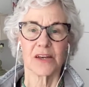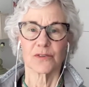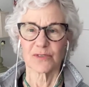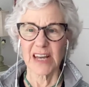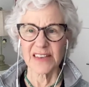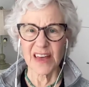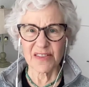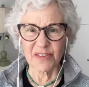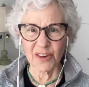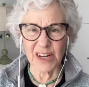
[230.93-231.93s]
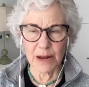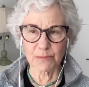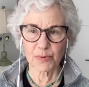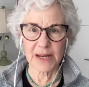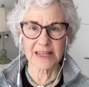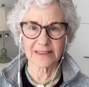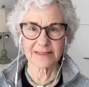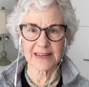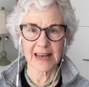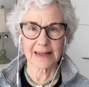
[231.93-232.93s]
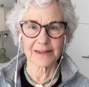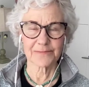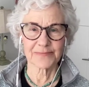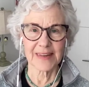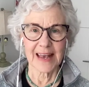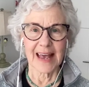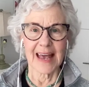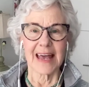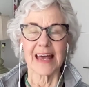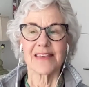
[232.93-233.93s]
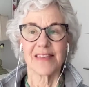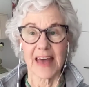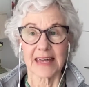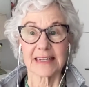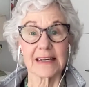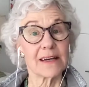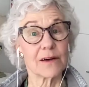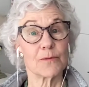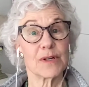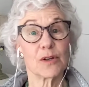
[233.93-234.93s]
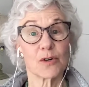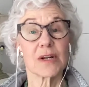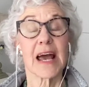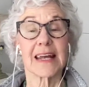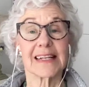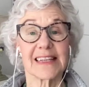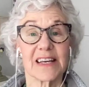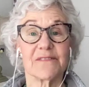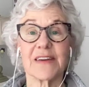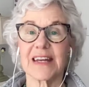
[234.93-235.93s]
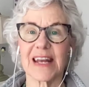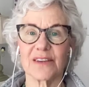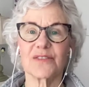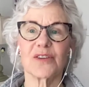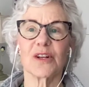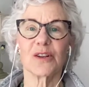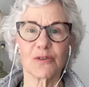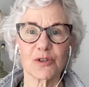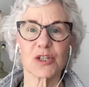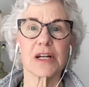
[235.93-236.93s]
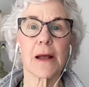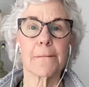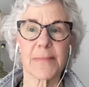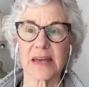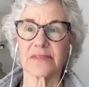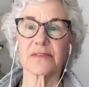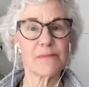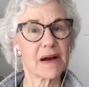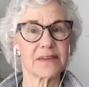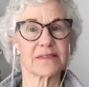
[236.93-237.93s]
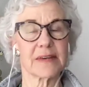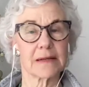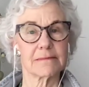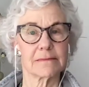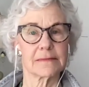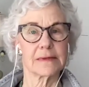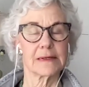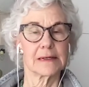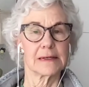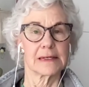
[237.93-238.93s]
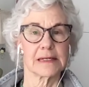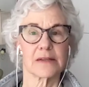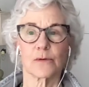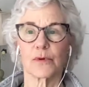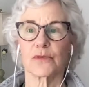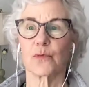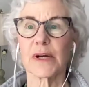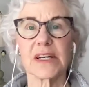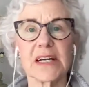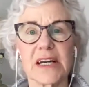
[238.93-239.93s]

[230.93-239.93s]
So take that thought and break its neck. Then we learn how to live in a solution-based mindset. In other words, what can